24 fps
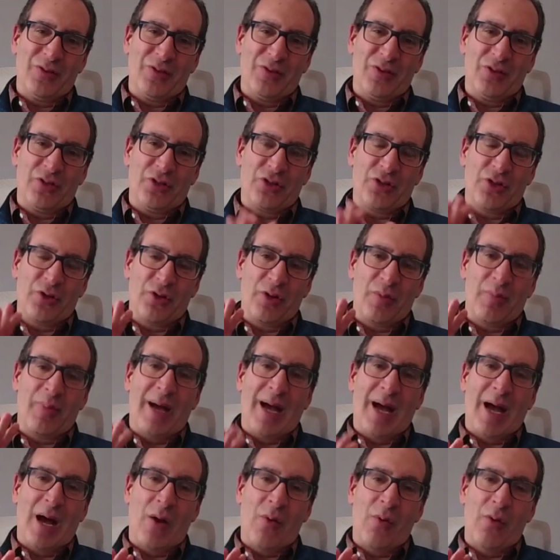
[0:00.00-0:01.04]
to just show the
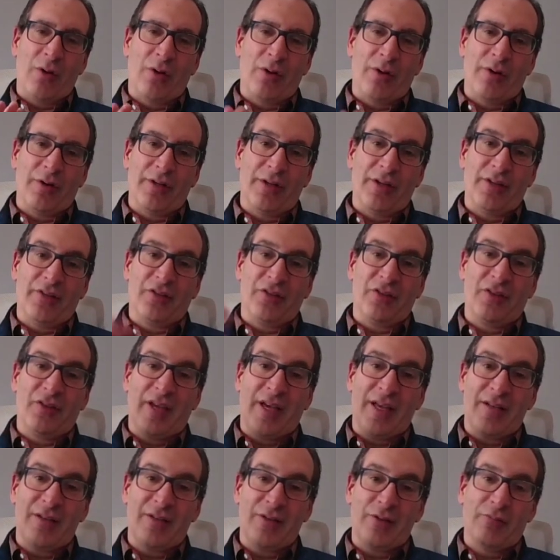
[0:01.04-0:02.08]
power and
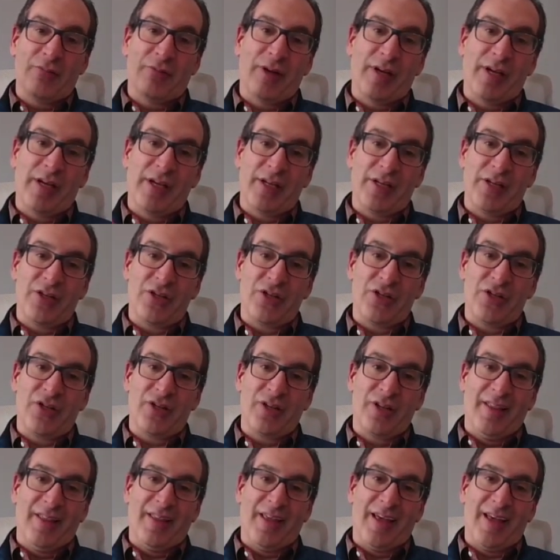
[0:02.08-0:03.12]
extent and
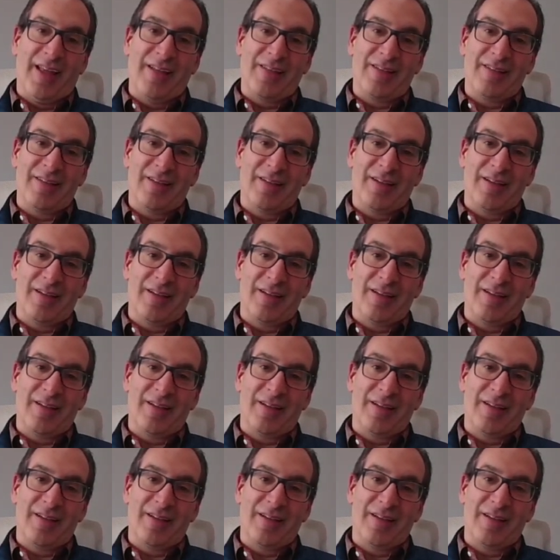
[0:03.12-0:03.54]
range that